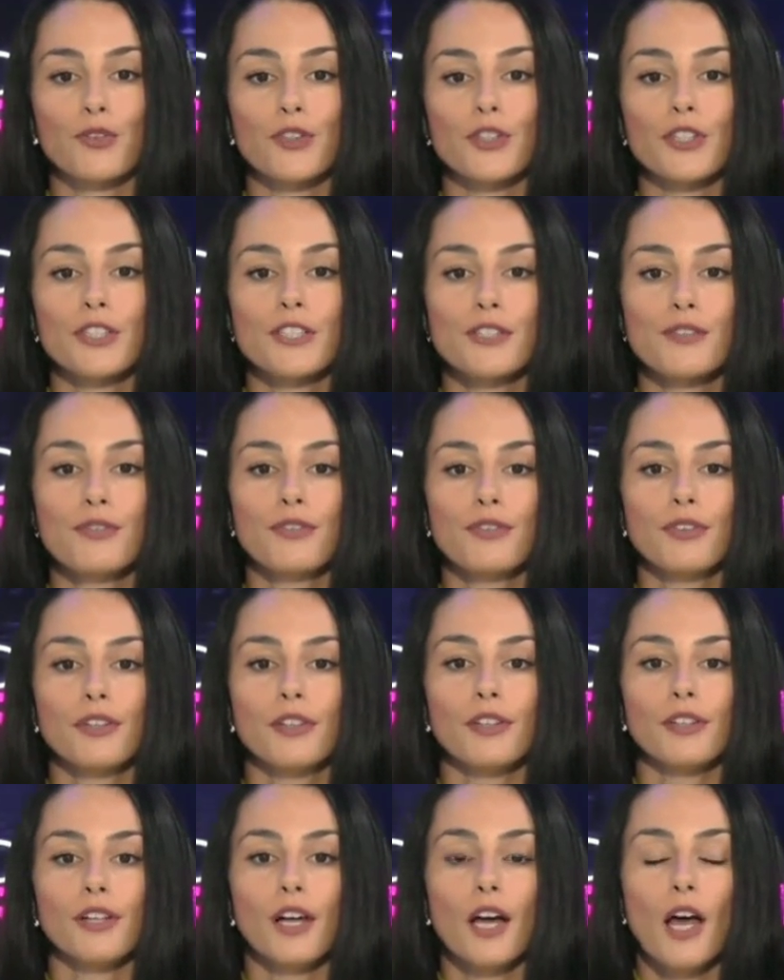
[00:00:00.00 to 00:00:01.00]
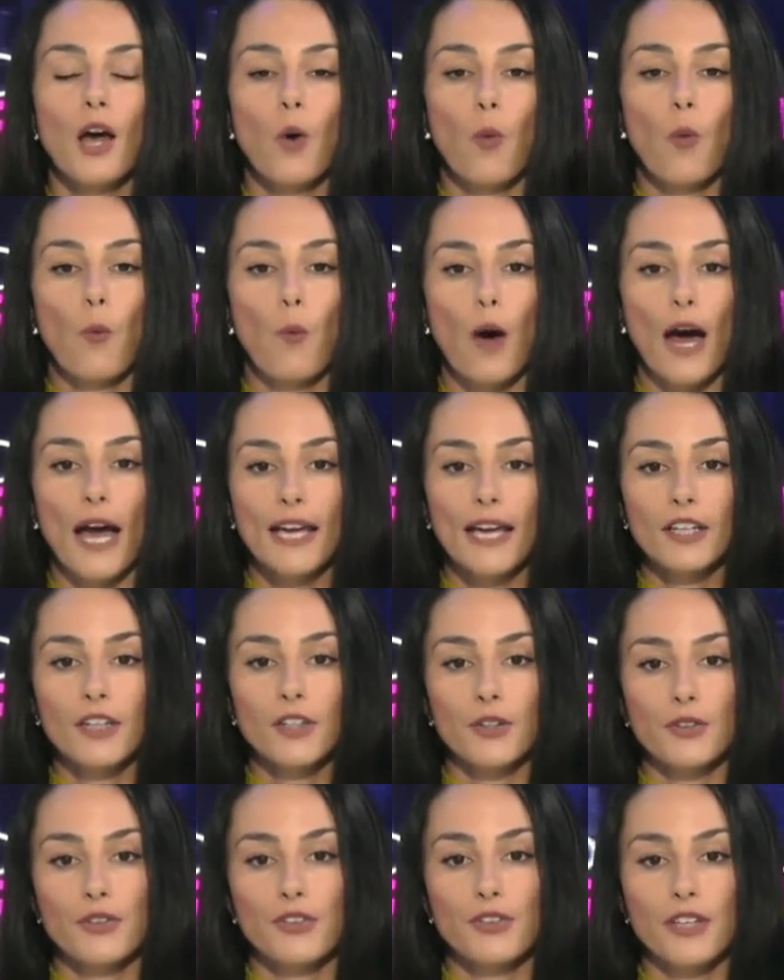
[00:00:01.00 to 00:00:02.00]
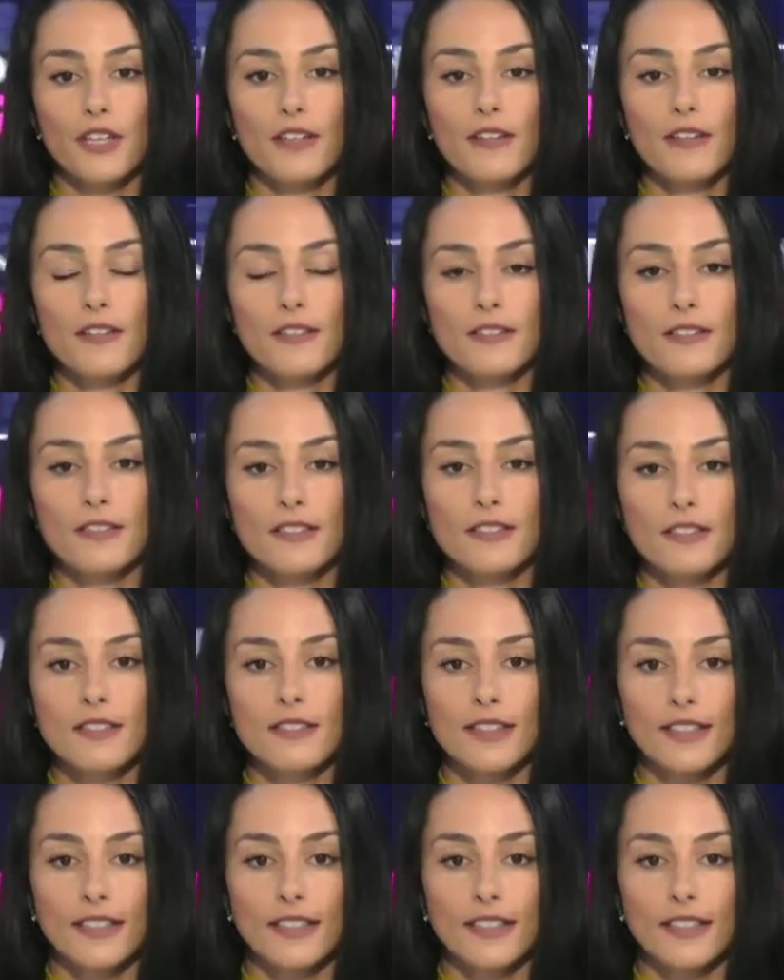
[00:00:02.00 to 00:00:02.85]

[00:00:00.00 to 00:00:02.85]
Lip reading: First of all, why do you think is this